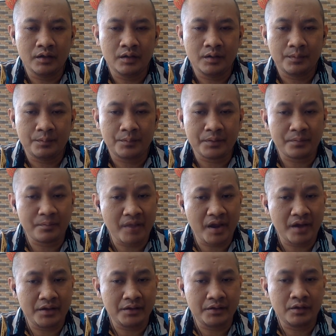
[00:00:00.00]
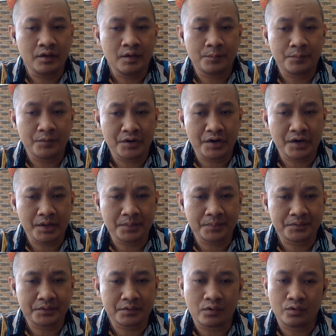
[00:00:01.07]
but many,
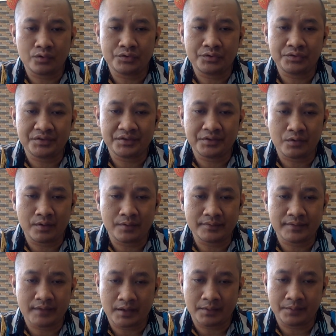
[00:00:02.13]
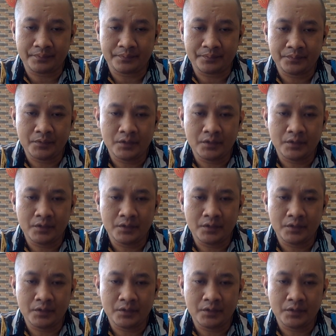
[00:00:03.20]
perhaps also some,